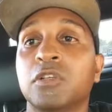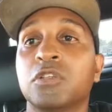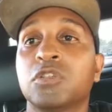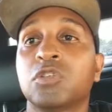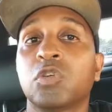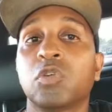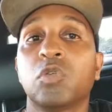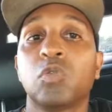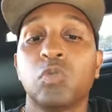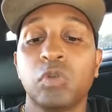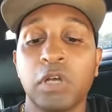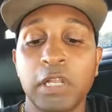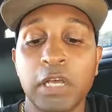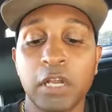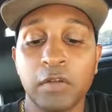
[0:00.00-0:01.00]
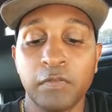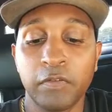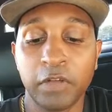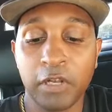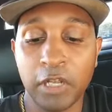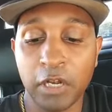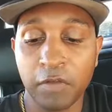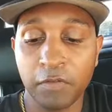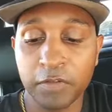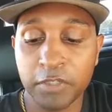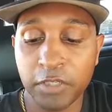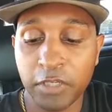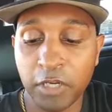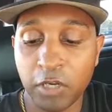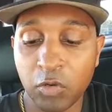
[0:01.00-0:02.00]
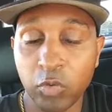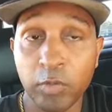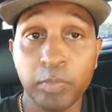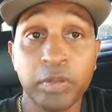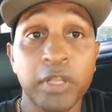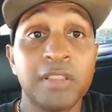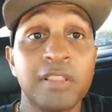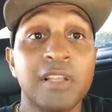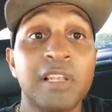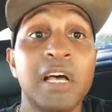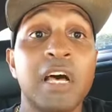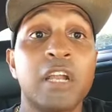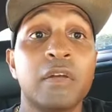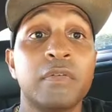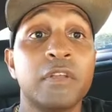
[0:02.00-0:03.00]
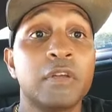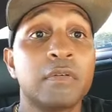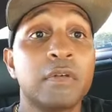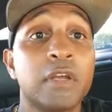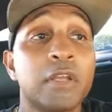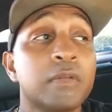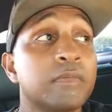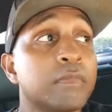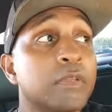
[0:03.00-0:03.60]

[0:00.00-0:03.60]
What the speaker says: So a lot of us here, we play the lottery, all right?